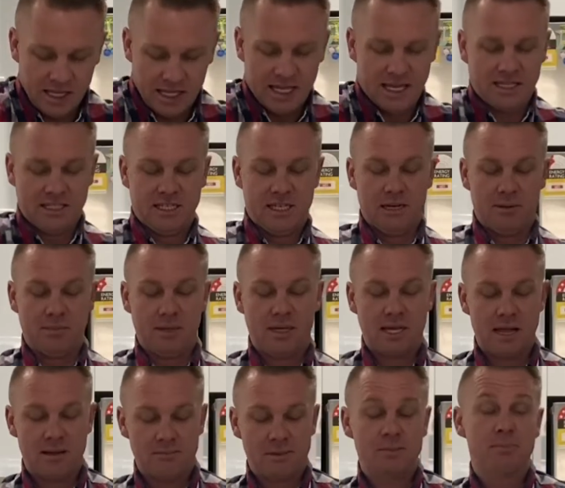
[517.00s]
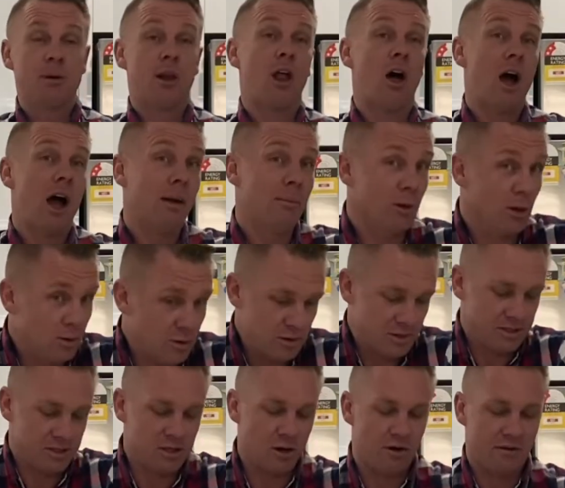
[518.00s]
until it becomes pliable or
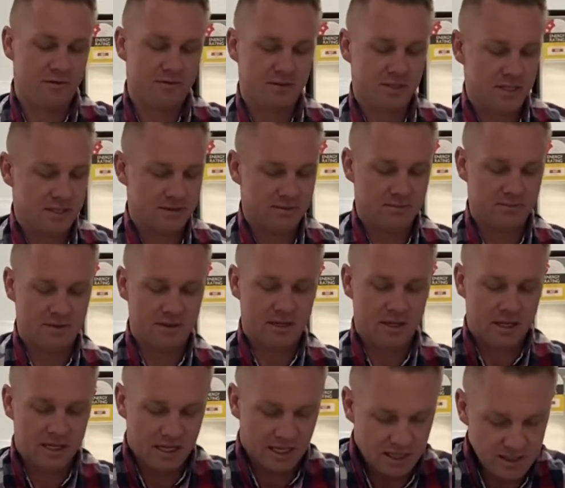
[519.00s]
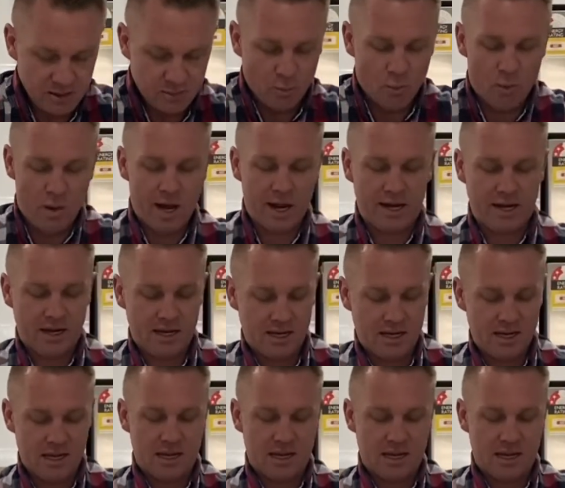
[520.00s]
soft. It's one